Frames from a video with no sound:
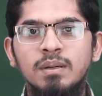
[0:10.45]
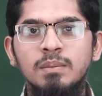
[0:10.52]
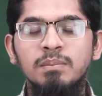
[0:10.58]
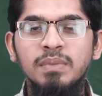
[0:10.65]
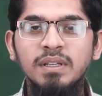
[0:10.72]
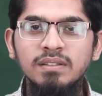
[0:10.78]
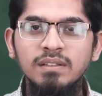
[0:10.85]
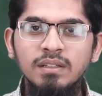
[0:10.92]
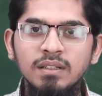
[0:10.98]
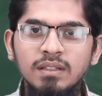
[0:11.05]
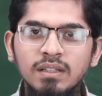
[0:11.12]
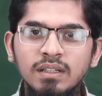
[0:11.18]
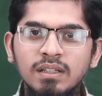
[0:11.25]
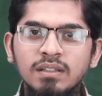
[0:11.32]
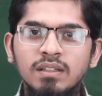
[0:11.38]

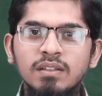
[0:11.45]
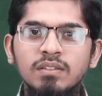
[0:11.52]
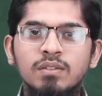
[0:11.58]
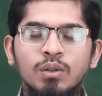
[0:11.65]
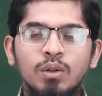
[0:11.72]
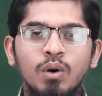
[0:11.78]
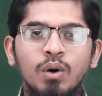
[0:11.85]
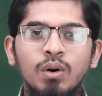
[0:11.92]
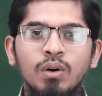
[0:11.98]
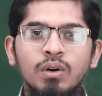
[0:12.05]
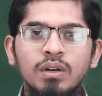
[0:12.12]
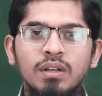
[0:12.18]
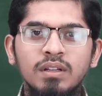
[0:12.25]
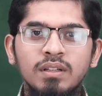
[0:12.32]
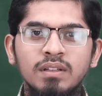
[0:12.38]
Basically, this law
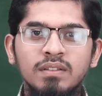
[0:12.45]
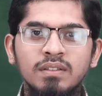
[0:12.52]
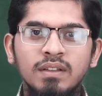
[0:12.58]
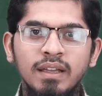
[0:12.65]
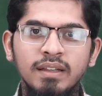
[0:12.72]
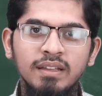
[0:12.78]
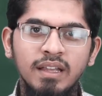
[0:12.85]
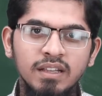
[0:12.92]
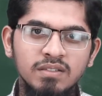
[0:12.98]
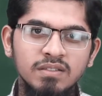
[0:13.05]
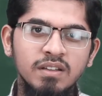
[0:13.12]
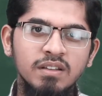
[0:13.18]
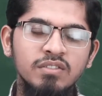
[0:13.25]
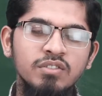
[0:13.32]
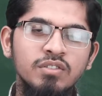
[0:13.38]
is an
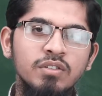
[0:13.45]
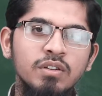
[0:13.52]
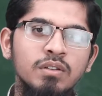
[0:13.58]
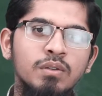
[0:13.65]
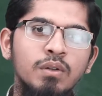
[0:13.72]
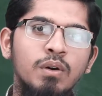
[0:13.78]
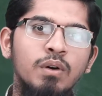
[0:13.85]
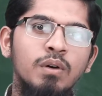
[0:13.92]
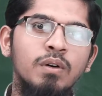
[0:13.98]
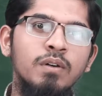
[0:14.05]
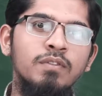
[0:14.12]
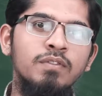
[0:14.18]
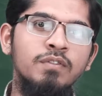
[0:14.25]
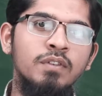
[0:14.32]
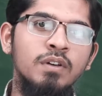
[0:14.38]
extension
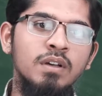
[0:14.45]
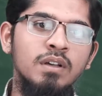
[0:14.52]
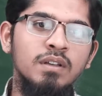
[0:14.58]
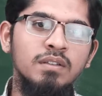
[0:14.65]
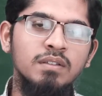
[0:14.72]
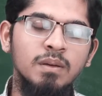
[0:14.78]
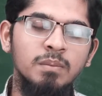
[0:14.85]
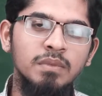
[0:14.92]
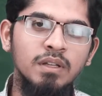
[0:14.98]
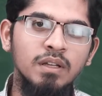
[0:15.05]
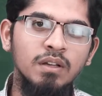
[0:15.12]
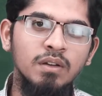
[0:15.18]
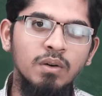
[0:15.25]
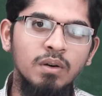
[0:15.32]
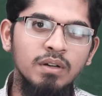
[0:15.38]
of
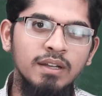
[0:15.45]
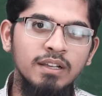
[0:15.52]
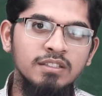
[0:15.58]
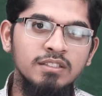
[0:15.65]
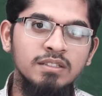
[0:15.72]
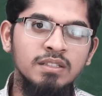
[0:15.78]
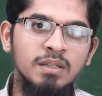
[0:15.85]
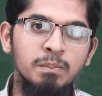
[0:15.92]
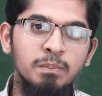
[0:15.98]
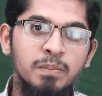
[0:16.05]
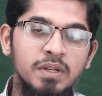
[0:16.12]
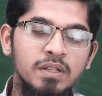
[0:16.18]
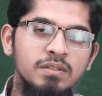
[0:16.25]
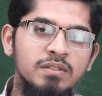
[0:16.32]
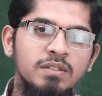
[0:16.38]
something called as
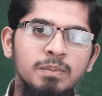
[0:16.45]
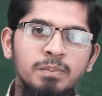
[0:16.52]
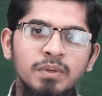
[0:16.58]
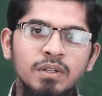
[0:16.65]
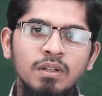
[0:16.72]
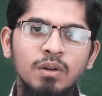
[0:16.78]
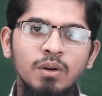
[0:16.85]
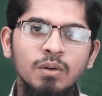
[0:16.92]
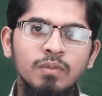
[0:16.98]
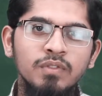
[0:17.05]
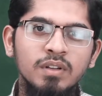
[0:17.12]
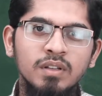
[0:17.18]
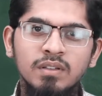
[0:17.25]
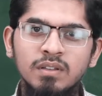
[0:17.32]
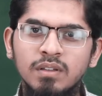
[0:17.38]
principle of
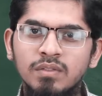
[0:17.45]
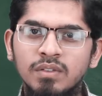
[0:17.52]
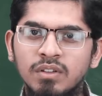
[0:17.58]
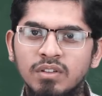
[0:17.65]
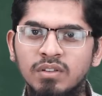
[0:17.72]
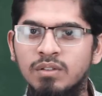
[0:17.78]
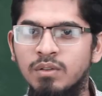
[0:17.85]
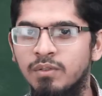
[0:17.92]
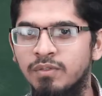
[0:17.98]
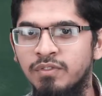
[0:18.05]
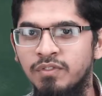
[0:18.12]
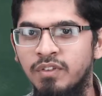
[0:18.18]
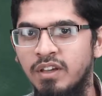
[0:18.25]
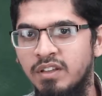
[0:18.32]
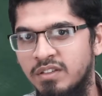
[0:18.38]
conservation of
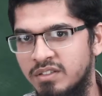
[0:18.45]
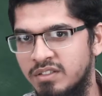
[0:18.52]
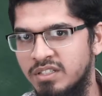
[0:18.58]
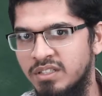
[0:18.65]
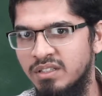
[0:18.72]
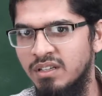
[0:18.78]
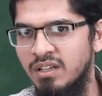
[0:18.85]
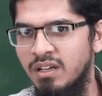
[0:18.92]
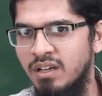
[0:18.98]
energy.